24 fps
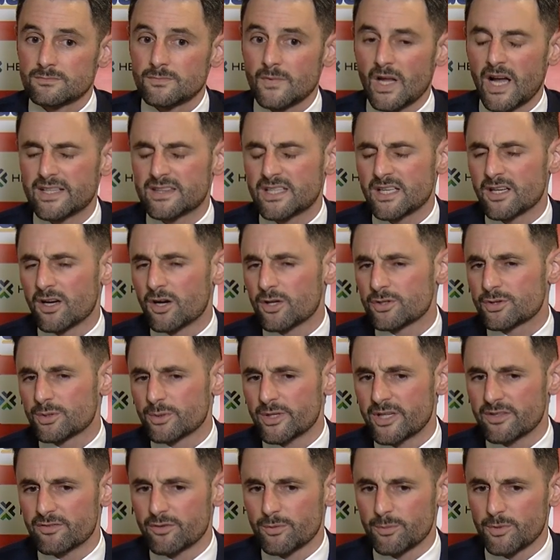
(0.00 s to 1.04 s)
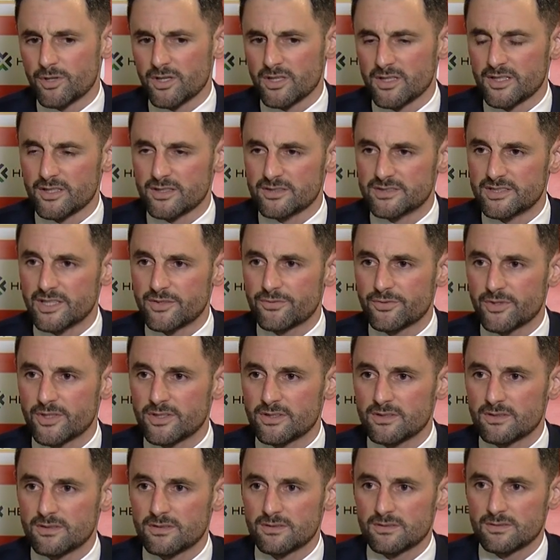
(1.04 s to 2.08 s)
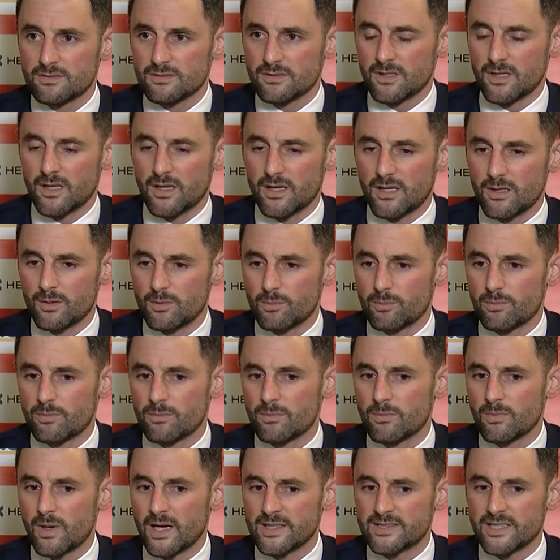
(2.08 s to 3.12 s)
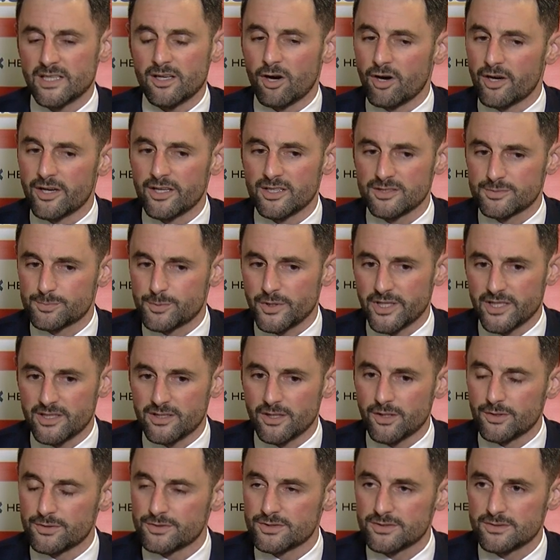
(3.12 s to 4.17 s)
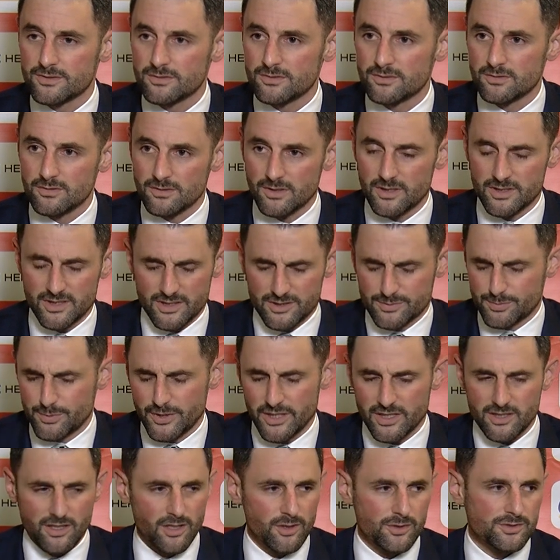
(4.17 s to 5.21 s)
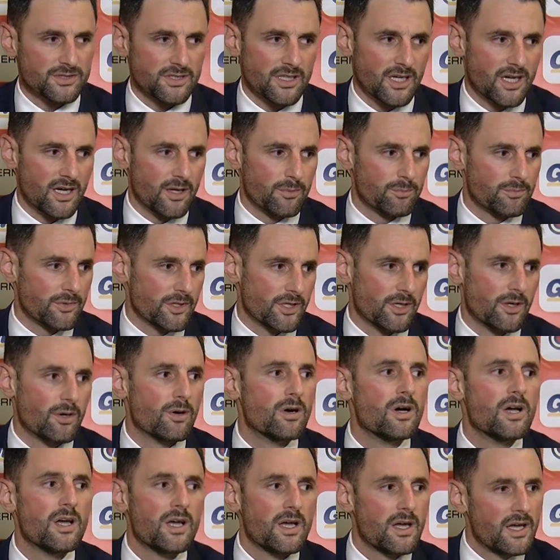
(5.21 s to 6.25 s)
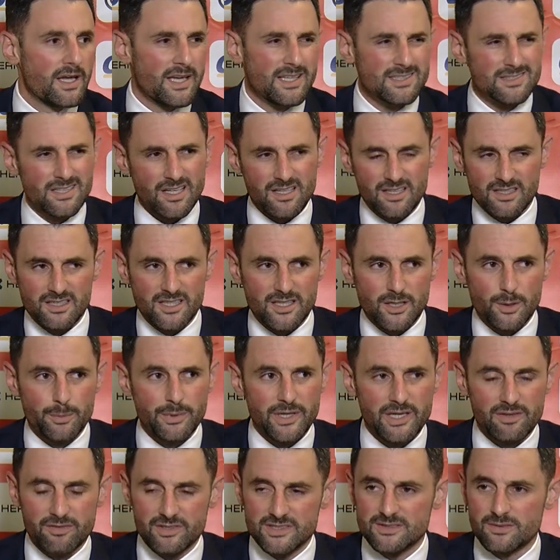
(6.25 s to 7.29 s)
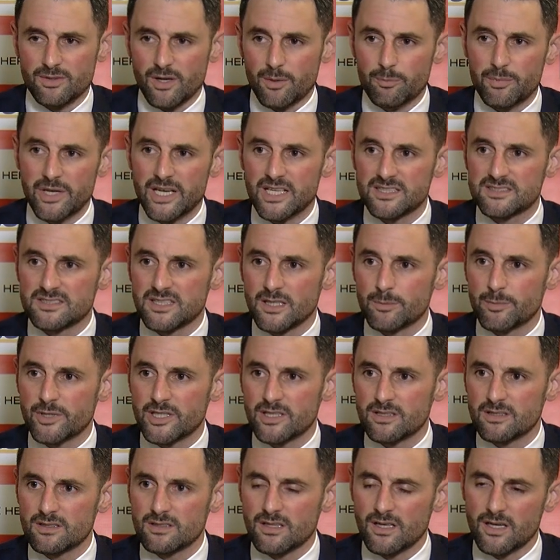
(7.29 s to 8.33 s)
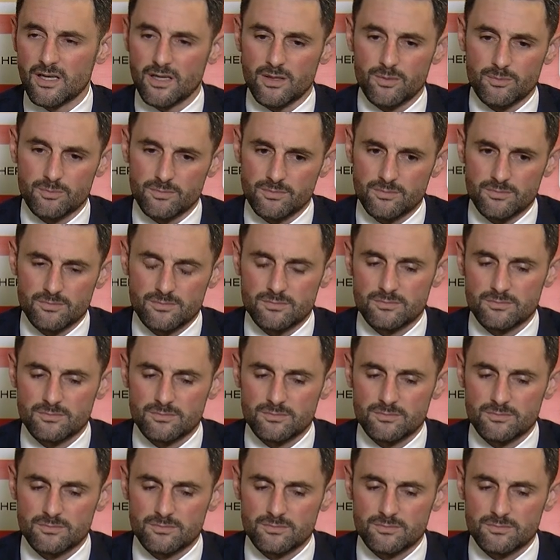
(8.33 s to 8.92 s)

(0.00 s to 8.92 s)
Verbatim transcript: I think all three of them are a little different. Um, I think Ariel's pretty close. I think he's pretty close. Um, you know, he's on a little bit of a, a minutes limit. Um,